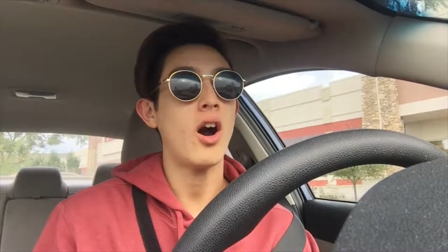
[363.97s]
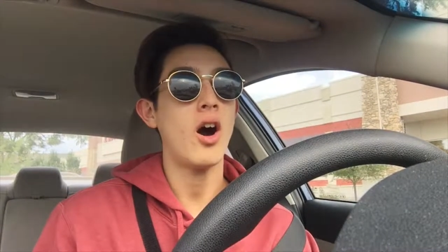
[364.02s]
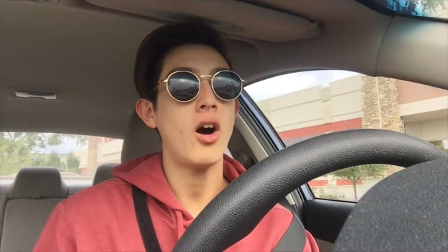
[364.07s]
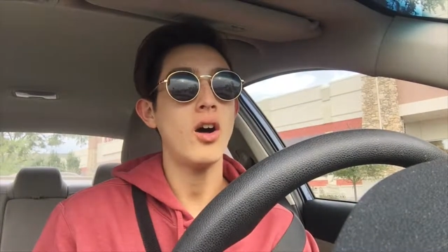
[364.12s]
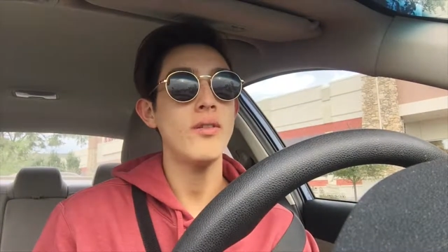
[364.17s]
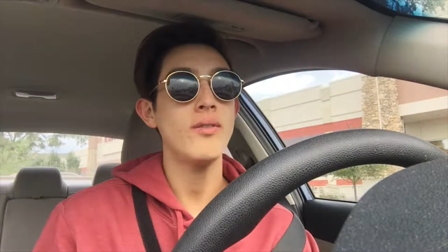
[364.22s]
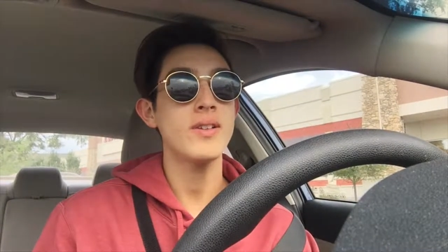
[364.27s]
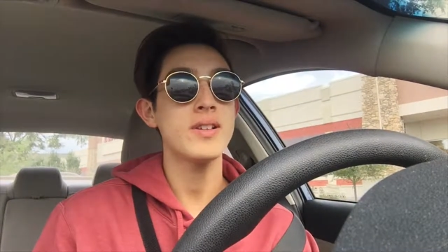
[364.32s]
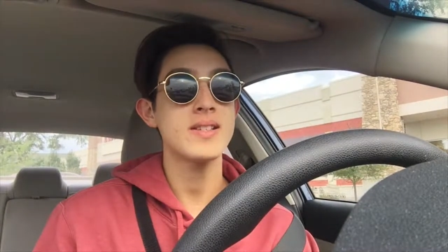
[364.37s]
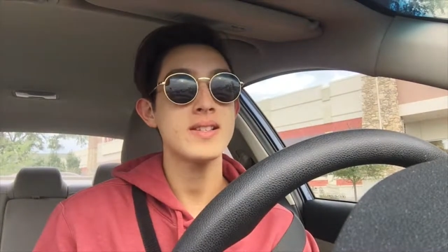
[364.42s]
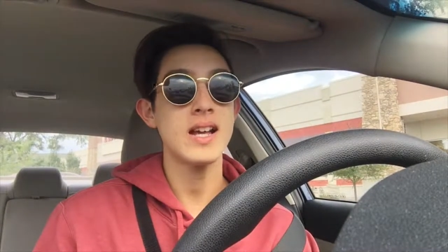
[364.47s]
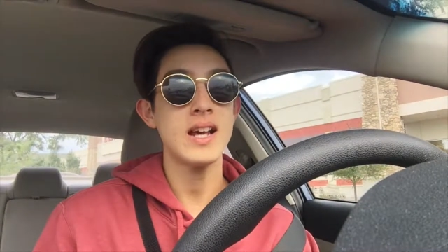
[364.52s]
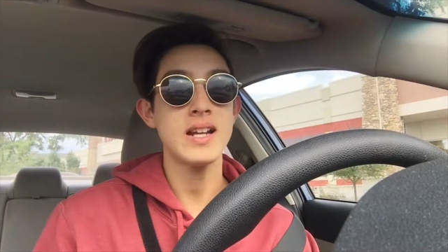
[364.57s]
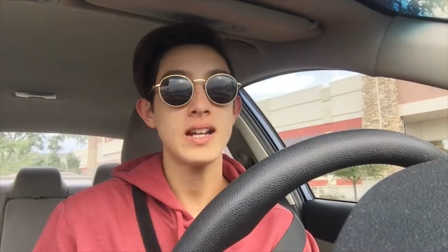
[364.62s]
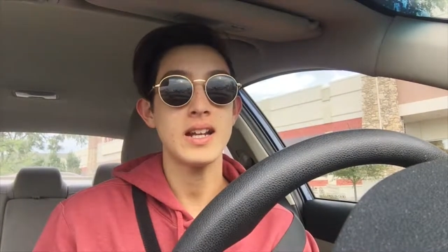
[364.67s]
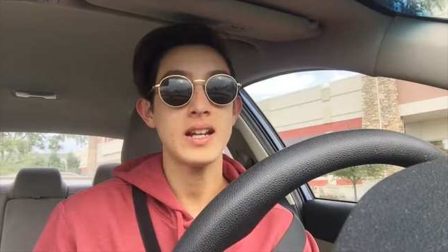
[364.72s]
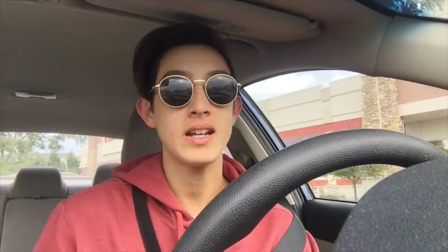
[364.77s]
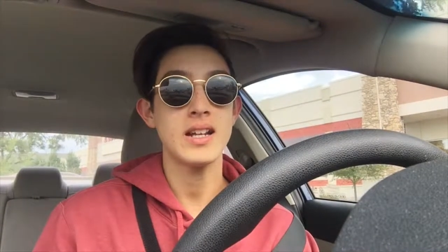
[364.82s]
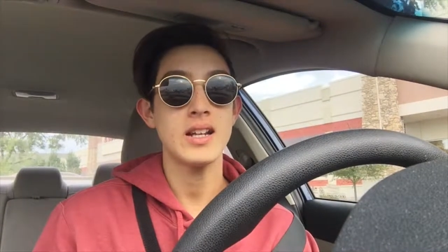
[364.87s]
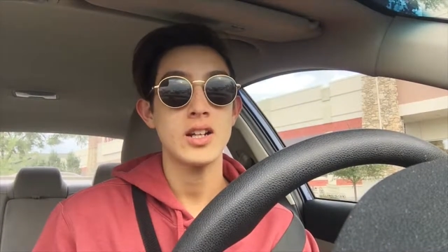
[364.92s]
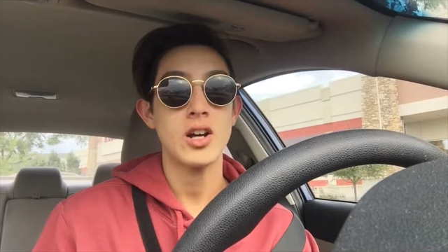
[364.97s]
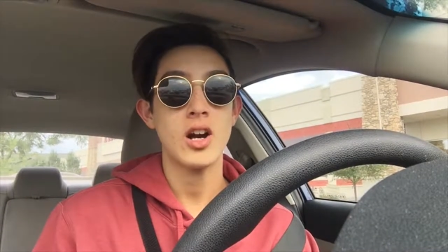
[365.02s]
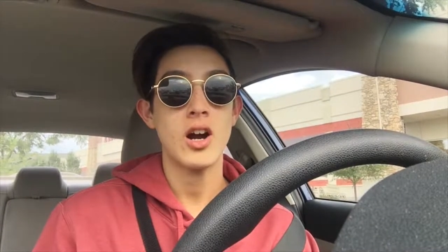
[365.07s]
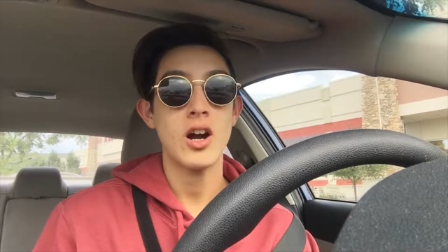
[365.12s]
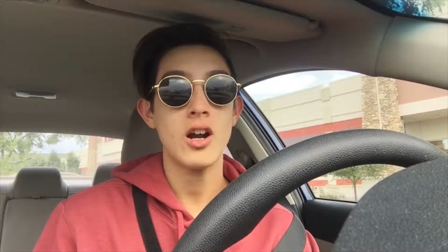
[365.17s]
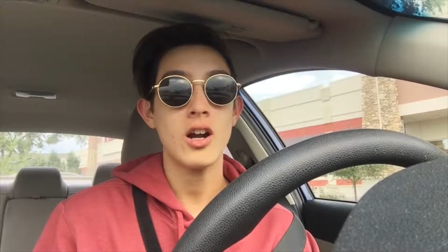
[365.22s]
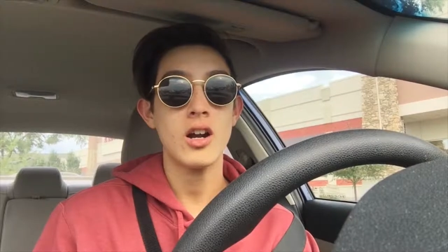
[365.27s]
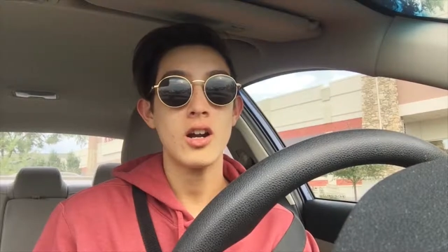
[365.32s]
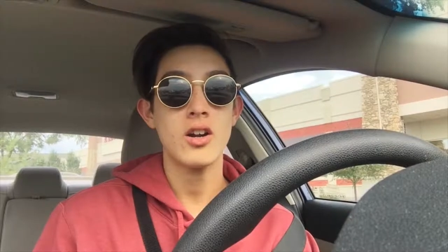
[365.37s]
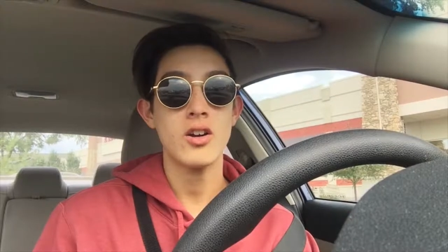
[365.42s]
all of a sudden the
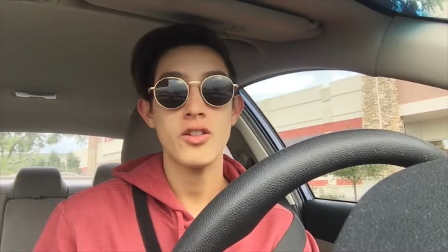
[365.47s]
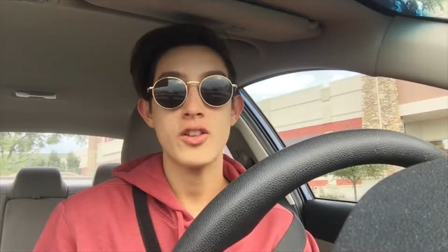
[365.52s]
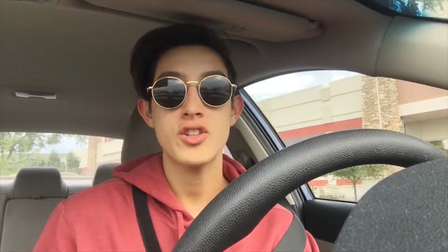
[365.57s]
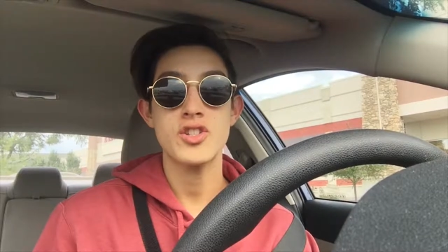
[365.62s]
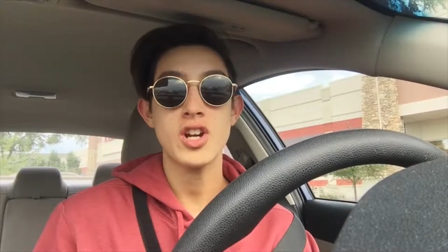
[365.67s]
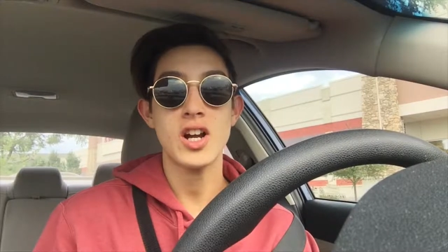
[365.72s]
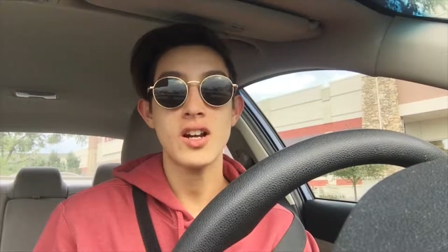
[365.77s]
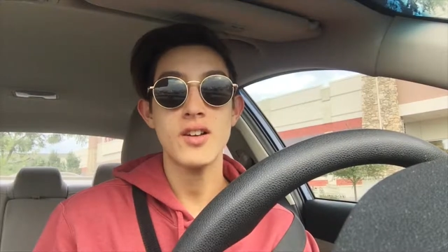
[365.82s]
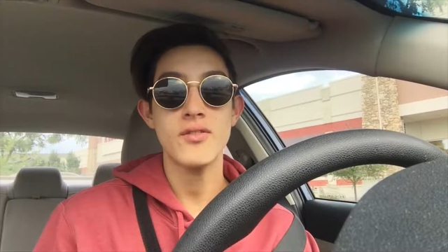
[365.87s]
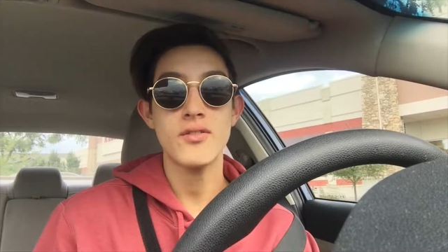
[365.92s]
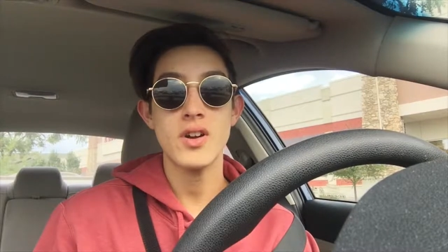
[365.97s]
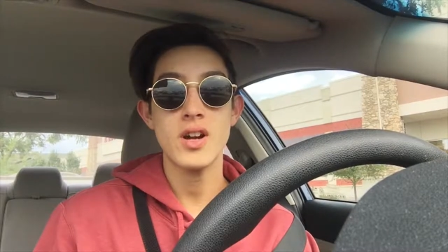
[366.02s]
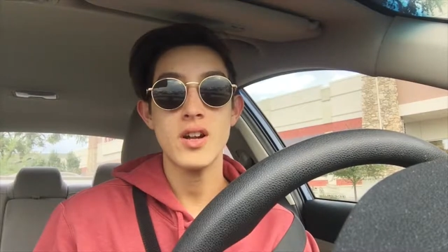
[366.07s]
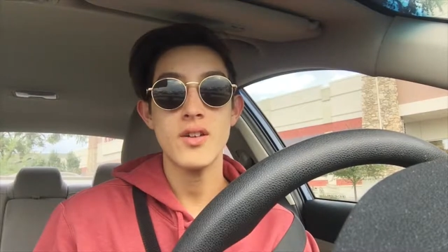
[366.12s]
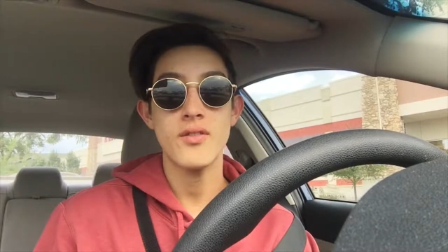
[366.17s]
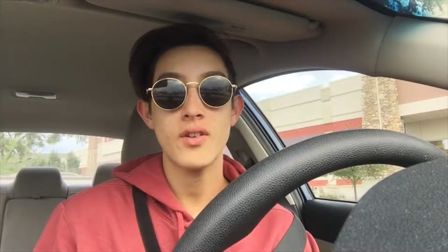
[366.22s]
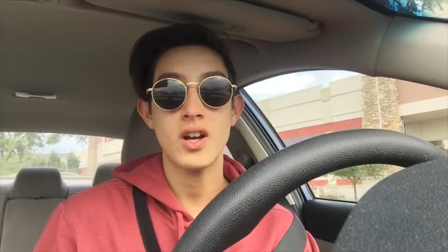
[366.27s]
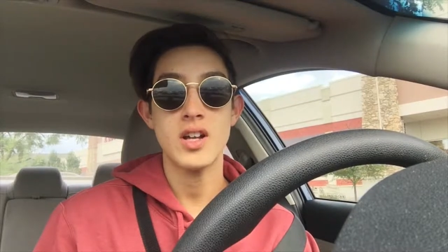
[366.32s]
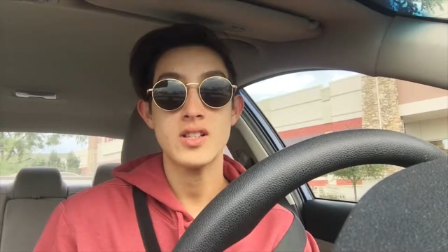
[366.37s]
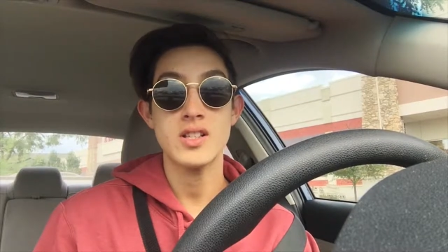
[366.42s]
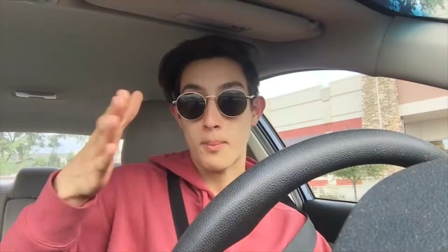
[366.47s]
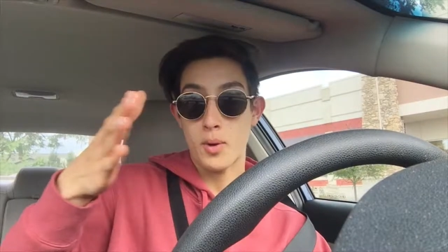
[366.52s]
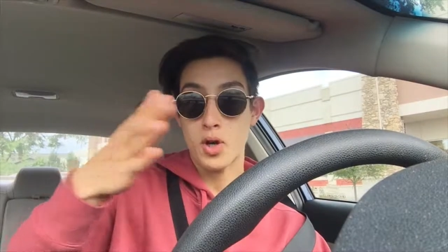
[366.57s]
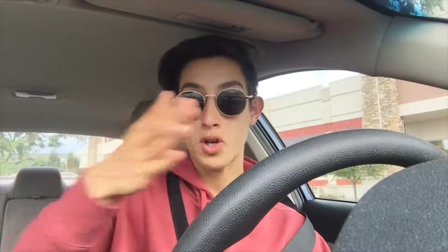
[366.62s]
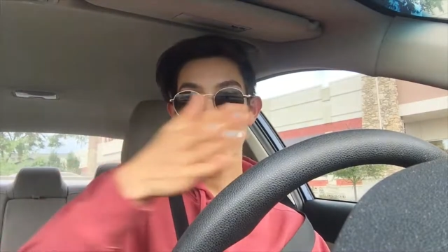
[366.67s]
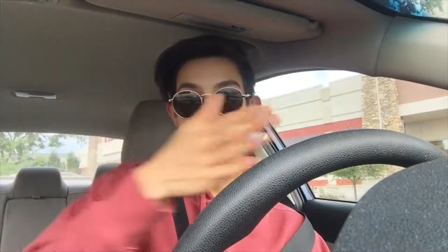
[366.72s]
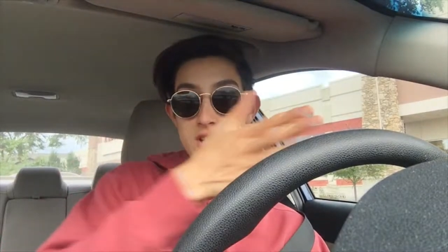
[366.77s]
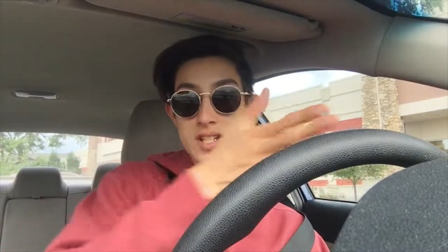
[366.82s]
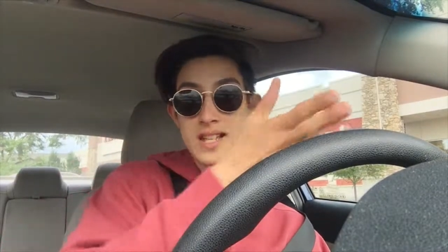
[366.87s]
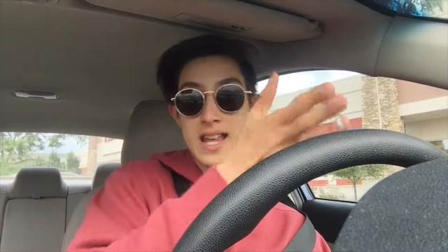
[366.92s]
car or the truck in front of us
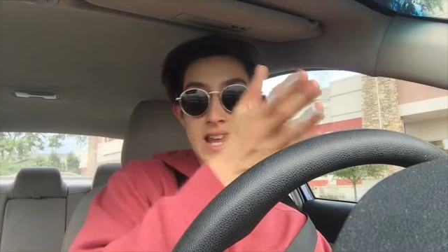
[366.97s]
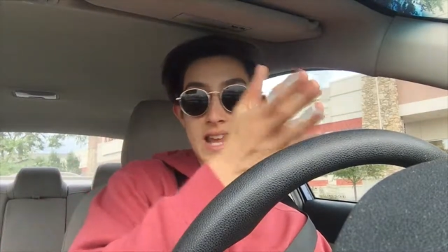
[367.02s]
merges